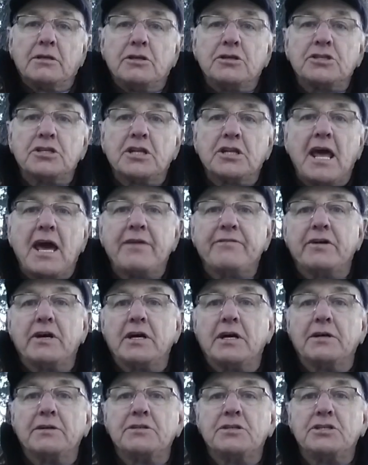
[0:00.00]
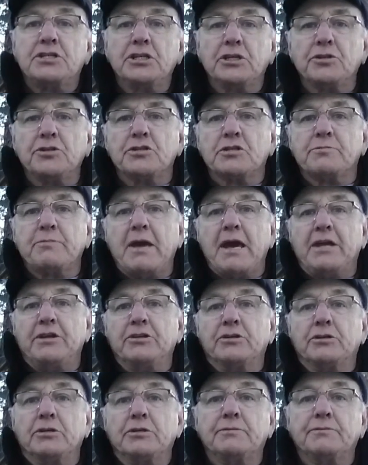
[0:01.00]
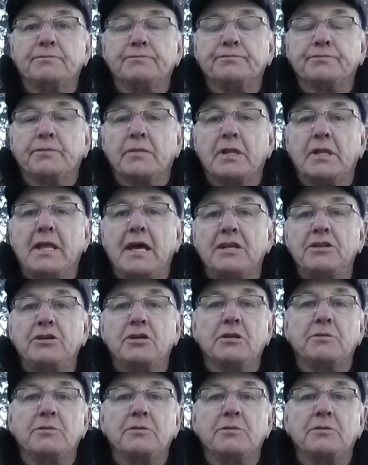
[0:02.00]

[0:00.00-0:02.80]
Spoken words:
You should have a Chilton's manual that you